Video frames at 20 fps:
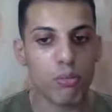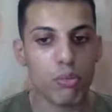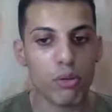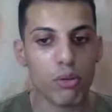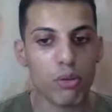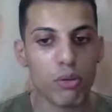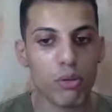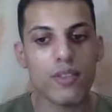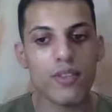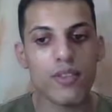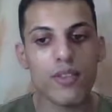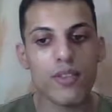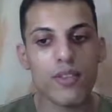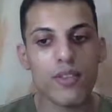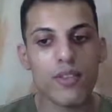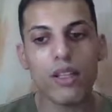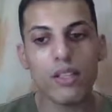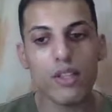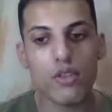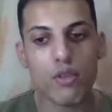Police say
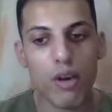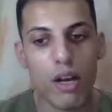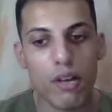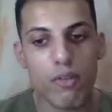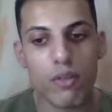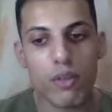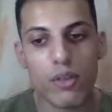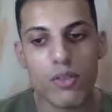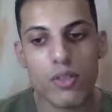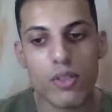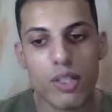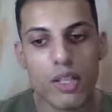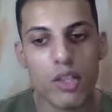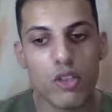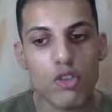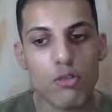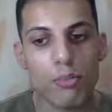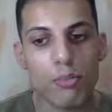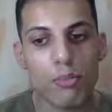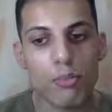that drivers
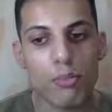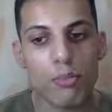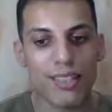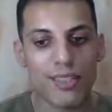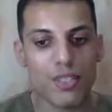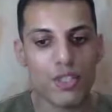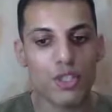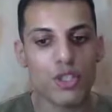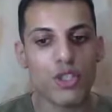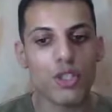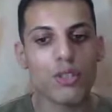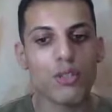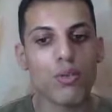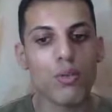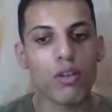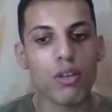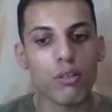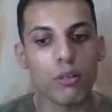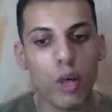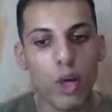need to pay attention
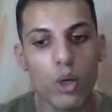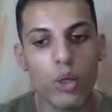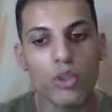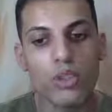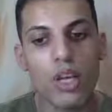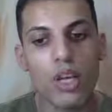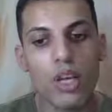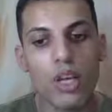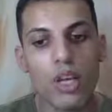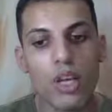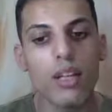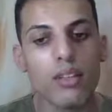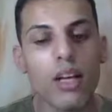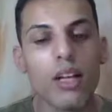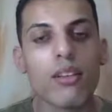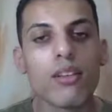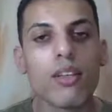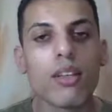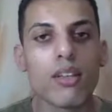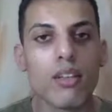to the road,
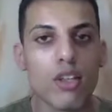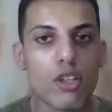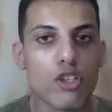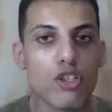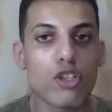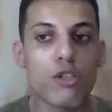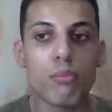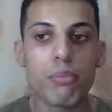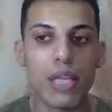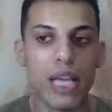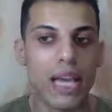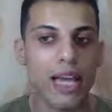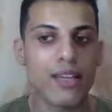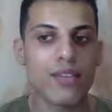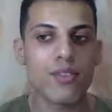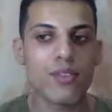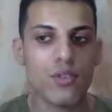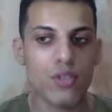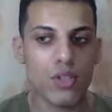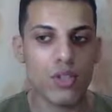not the
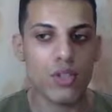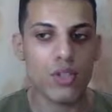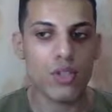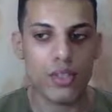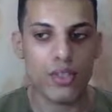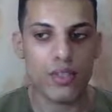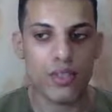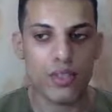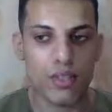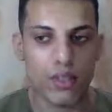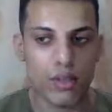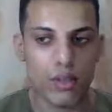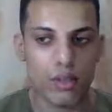GPS unit.